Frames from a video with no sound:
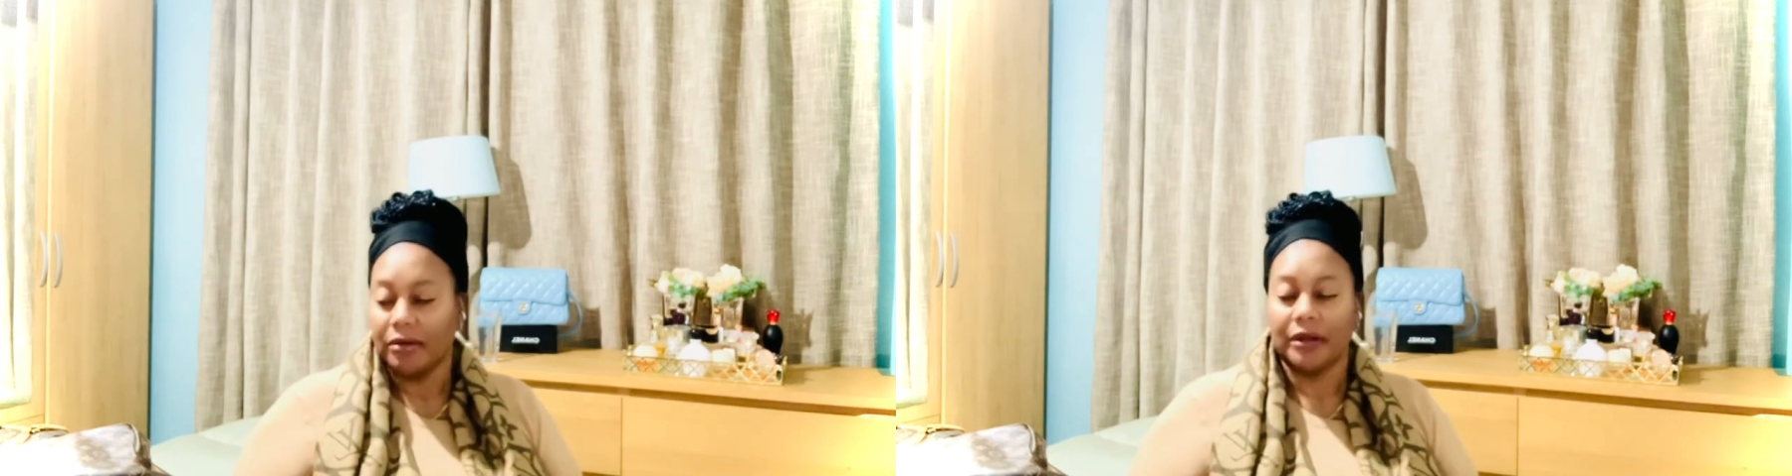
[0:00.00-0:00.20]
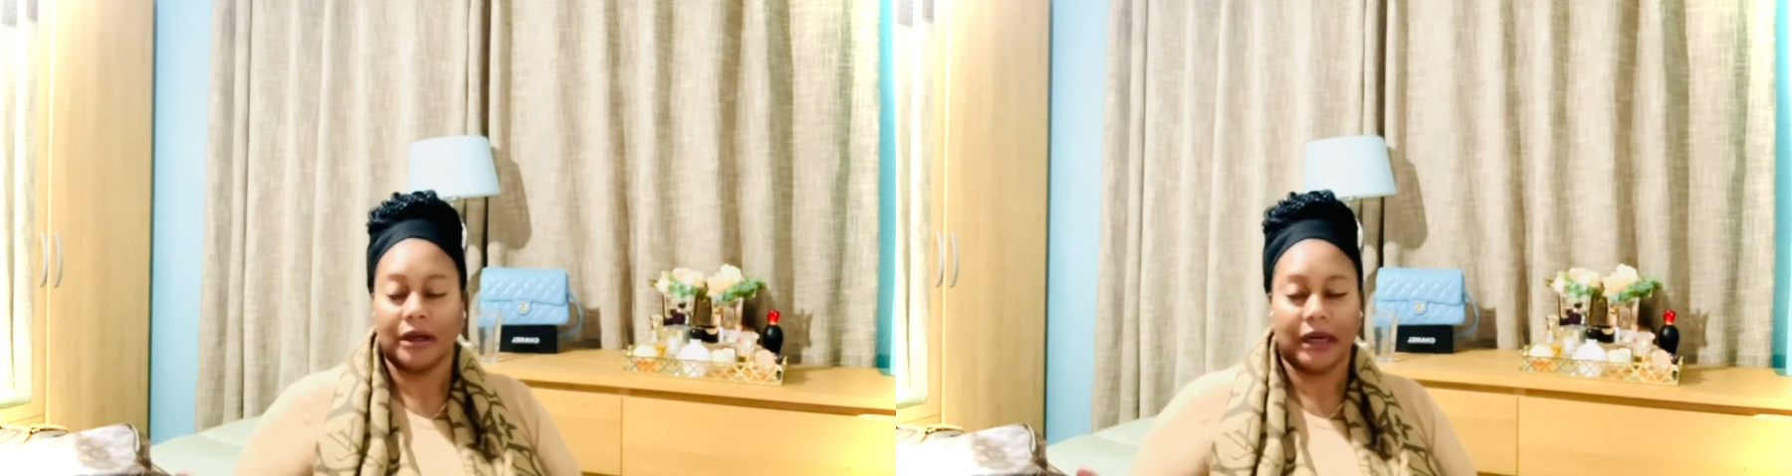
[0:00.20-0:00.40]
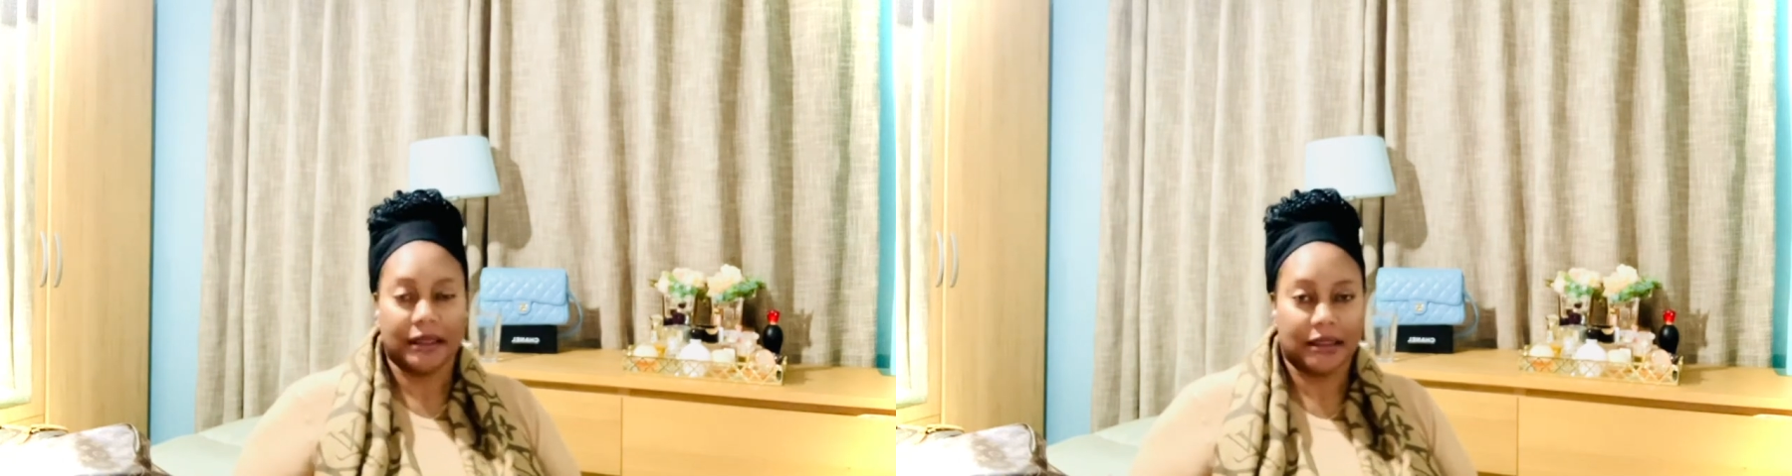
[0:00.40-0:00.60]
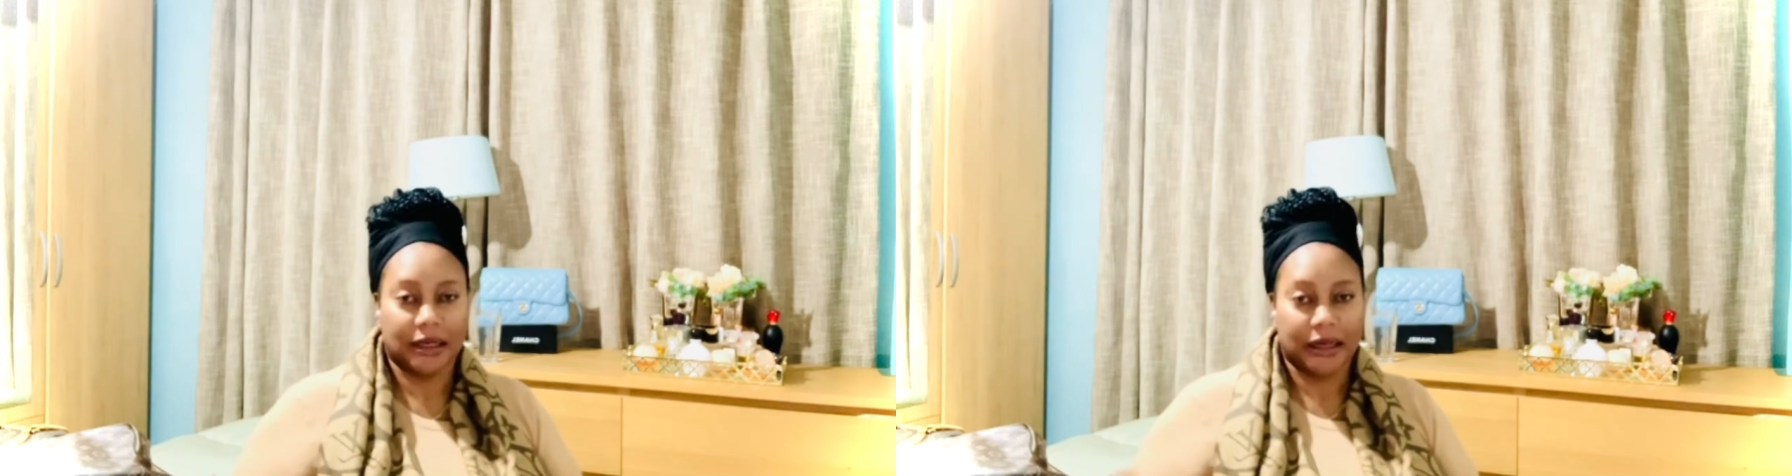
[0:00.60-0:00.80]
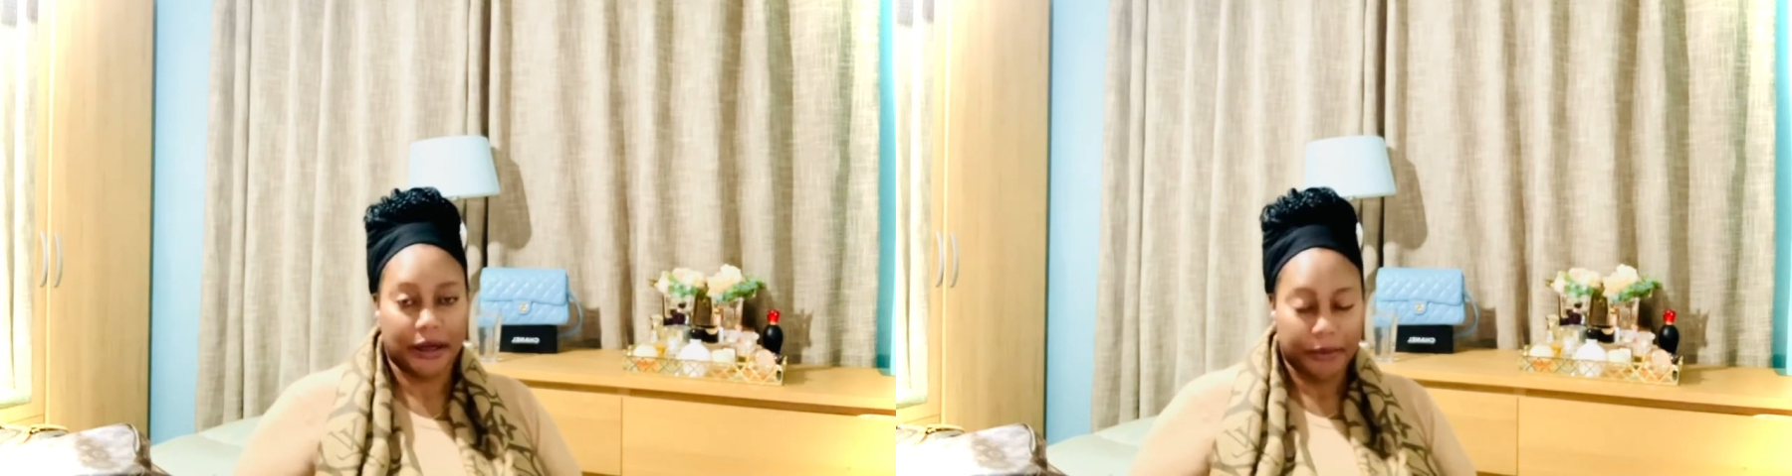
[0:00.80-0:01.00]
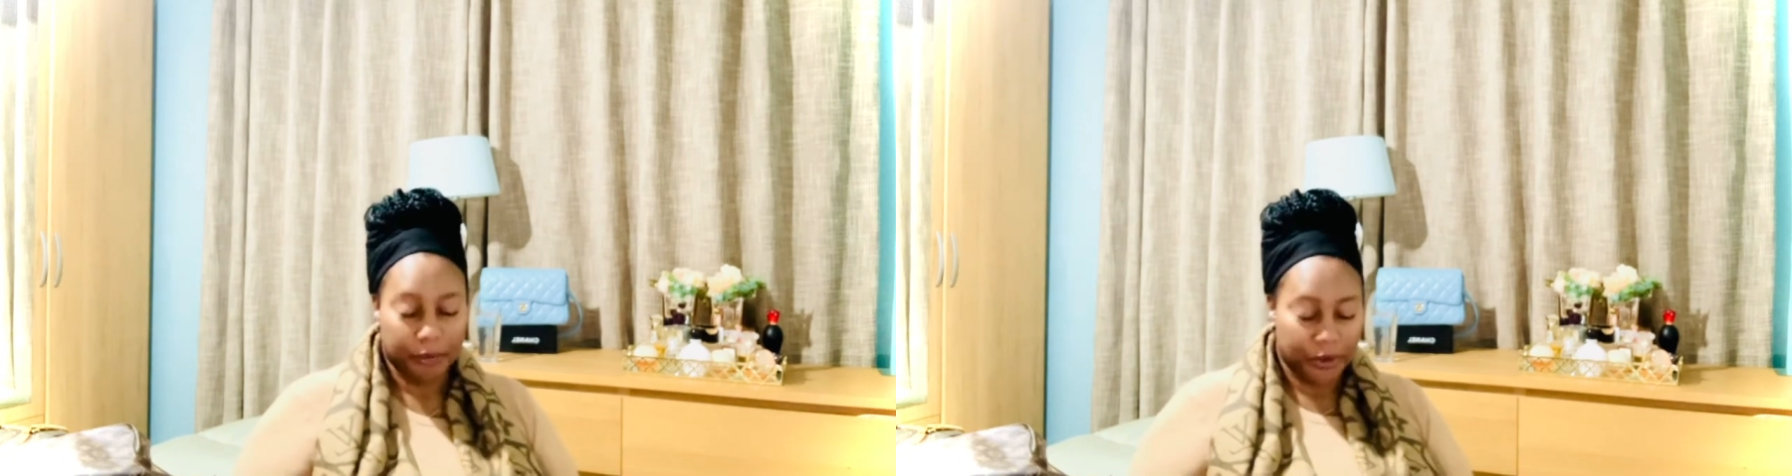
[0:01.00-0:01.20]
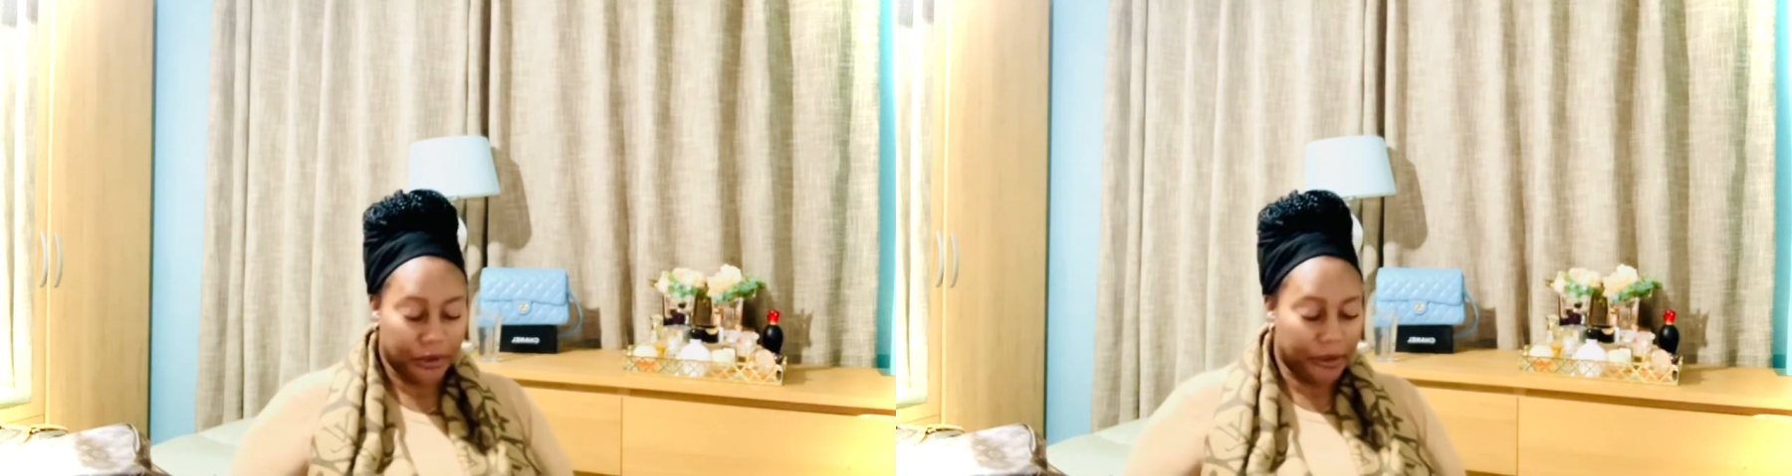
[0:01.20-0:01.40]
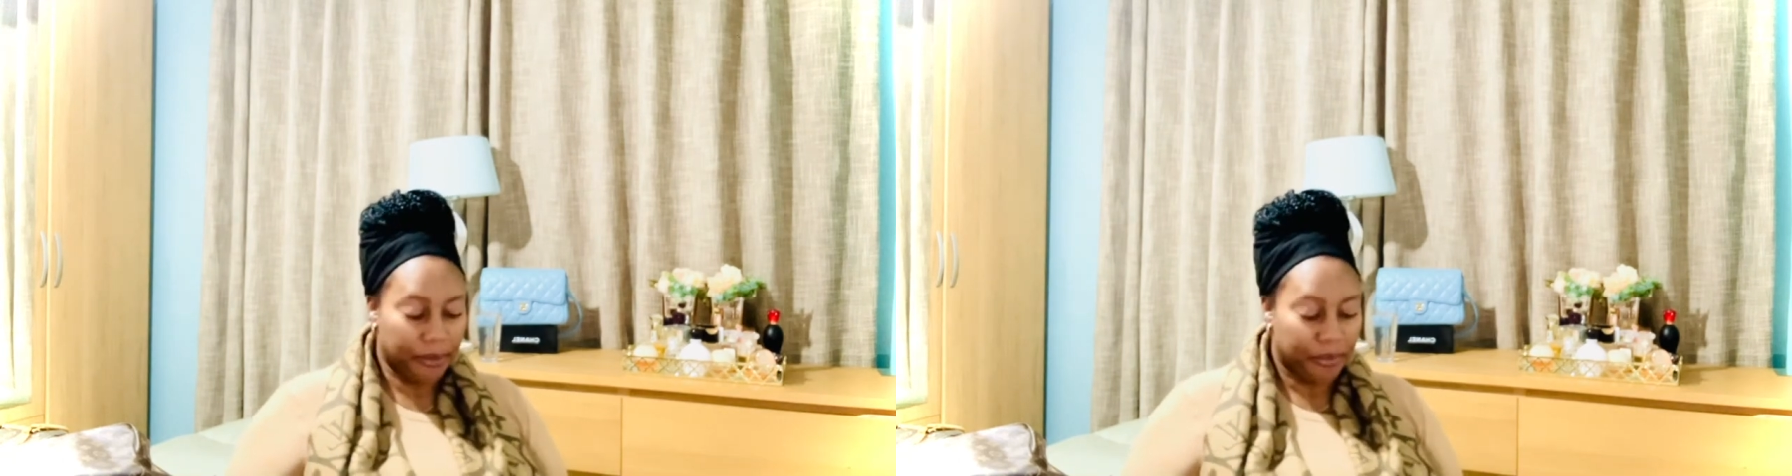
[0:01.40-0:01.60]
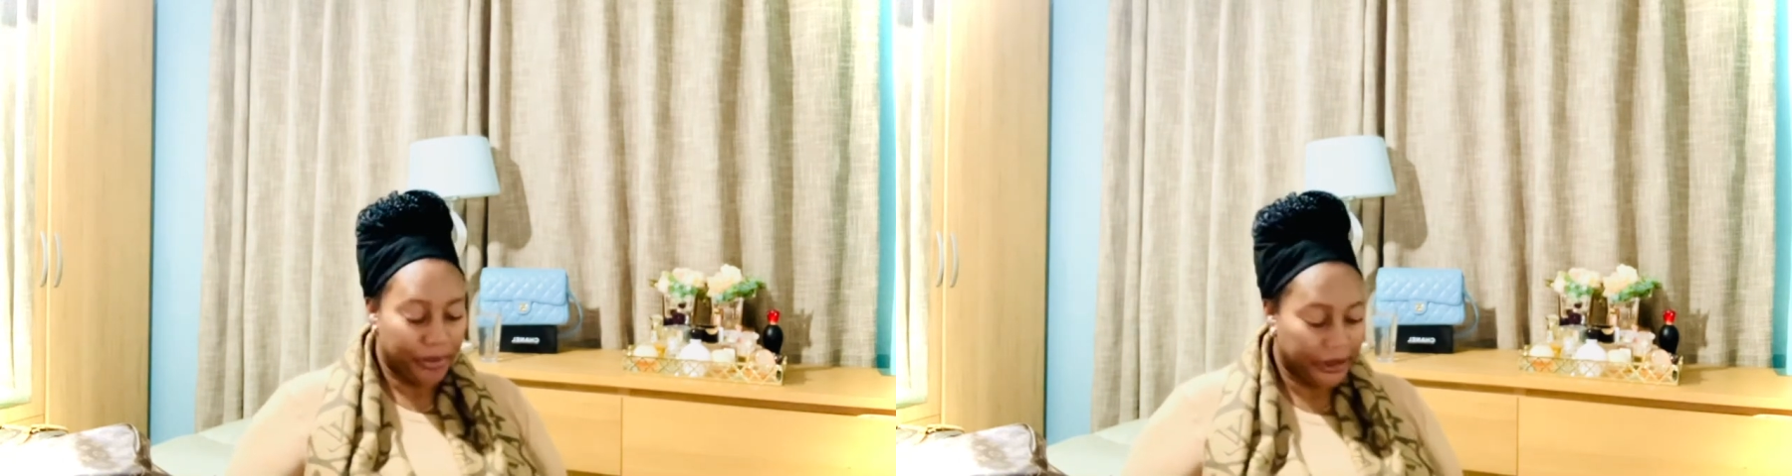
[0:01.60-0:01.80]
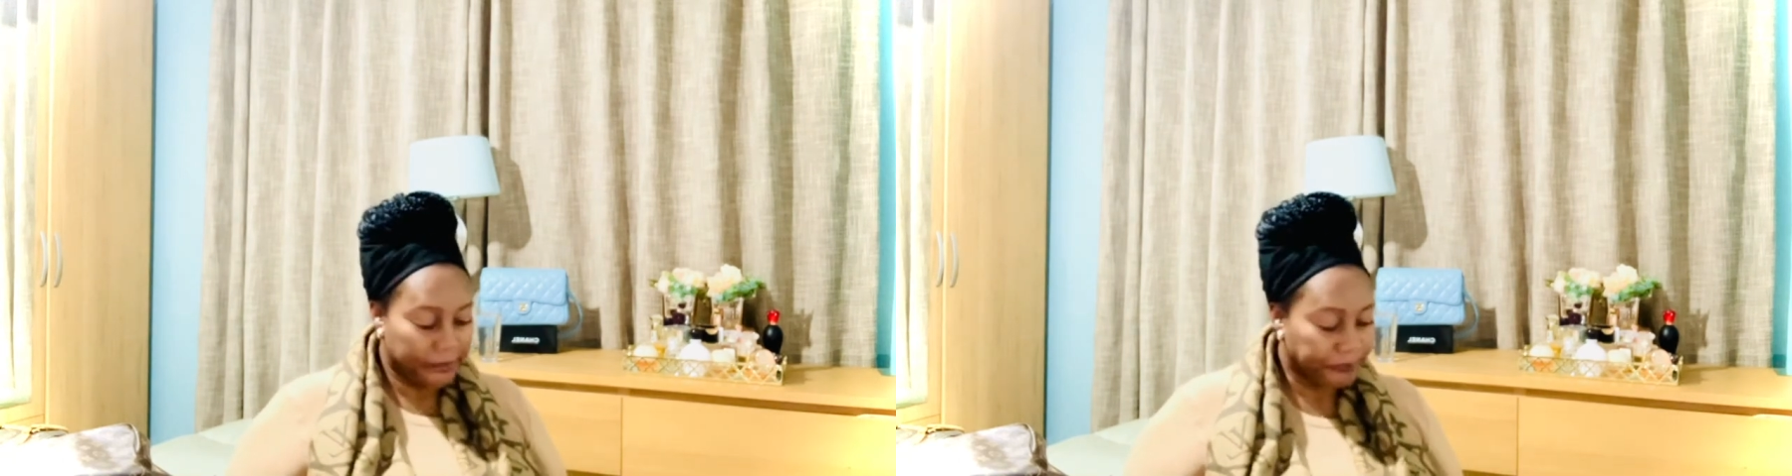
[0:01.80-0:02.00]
the classic monogram print.